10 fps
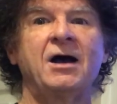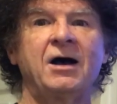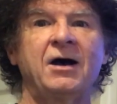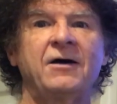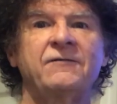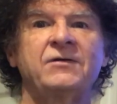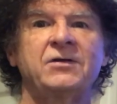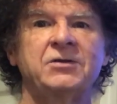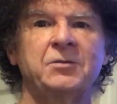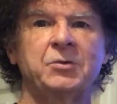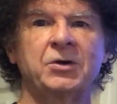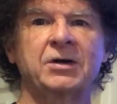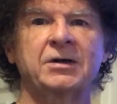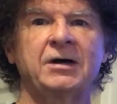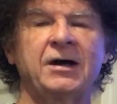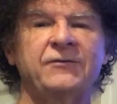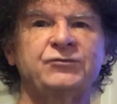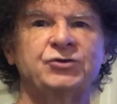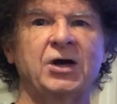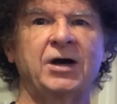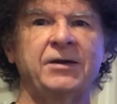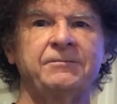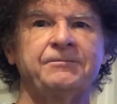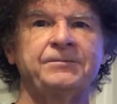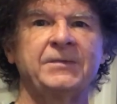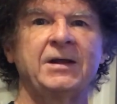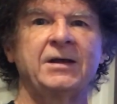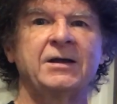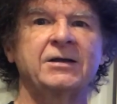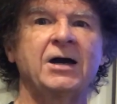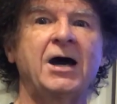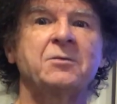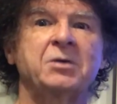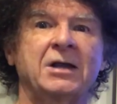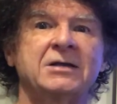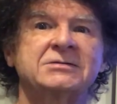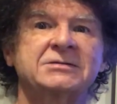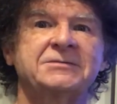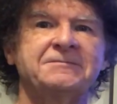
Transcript: of the book of John. God bless.